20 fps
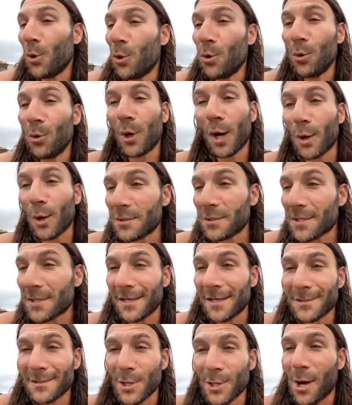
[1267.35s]
who
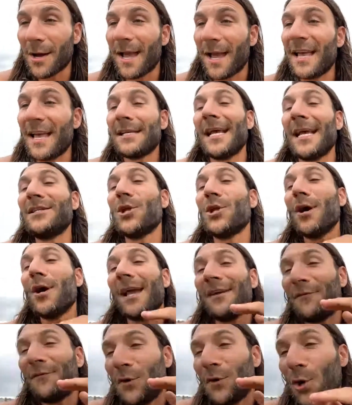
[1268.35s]
knows? As long
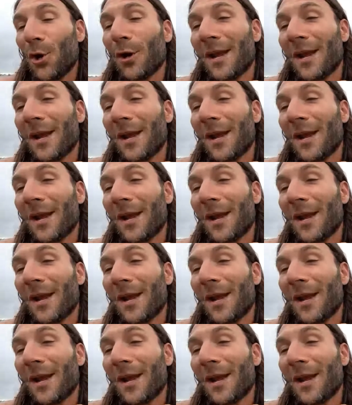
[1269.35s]
if